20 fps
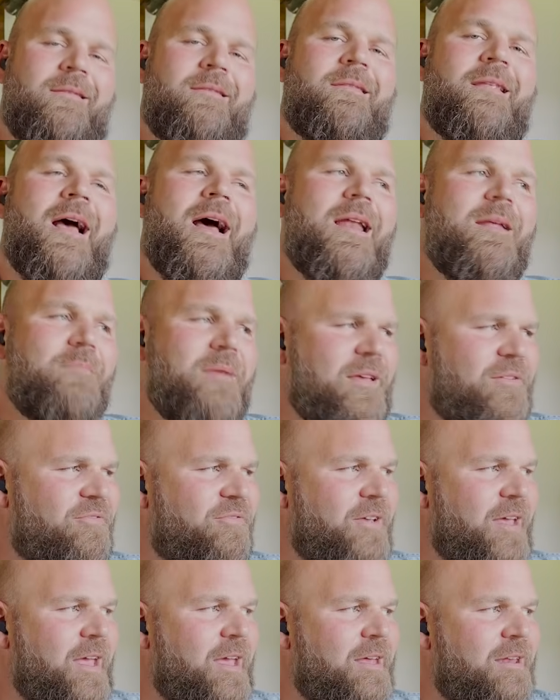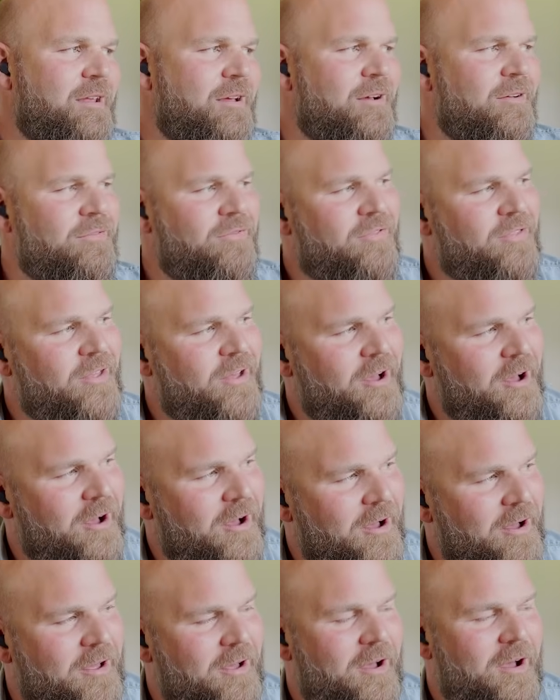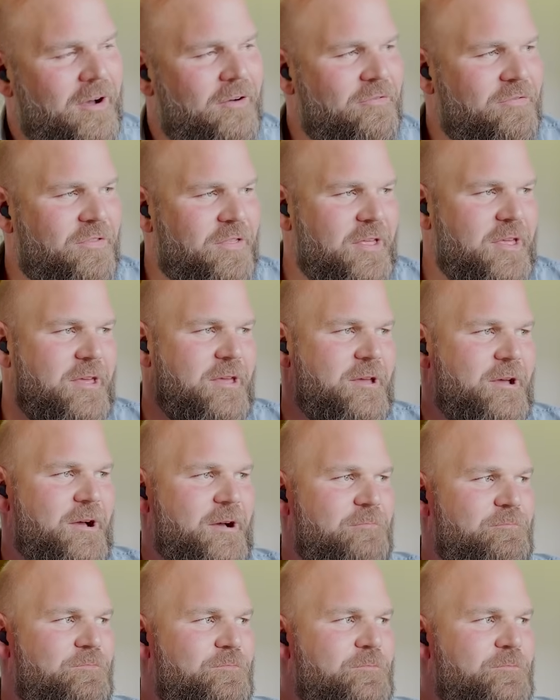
not a big fan of the